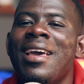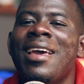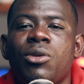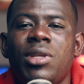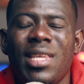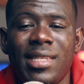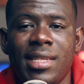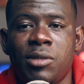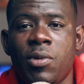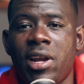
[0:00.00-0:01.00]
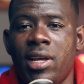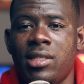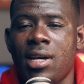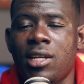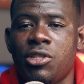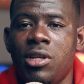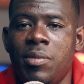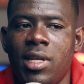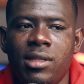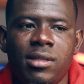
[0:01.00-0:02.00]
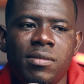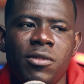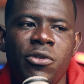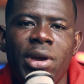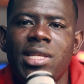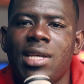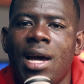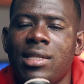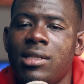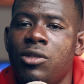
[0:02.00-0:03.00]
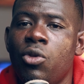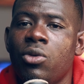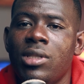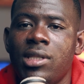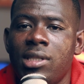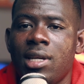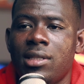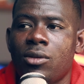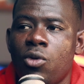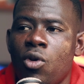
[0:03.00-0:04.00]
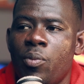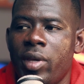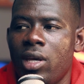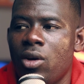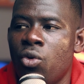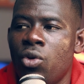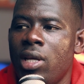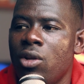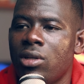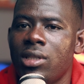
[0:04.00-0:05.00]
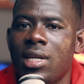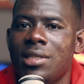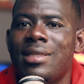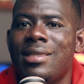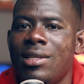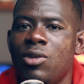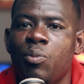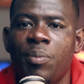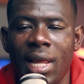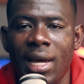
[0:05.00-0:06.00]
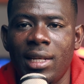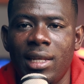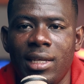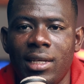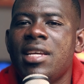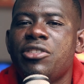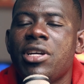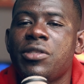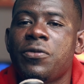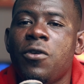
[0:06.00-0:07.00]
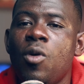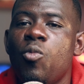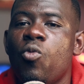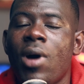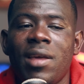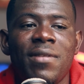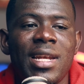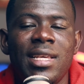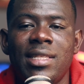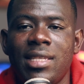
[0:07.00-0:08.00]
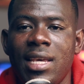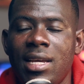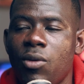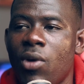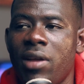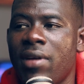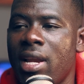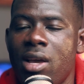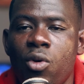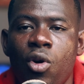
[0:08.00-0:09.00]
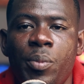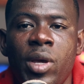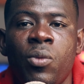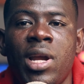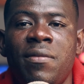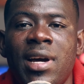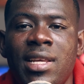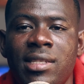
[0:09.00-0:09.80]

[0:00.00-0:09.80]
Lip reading: So this is what it actually means. Great artists don't just copy or they don't just steal blindly. They transform whatever they take, whatever they copy, whatever they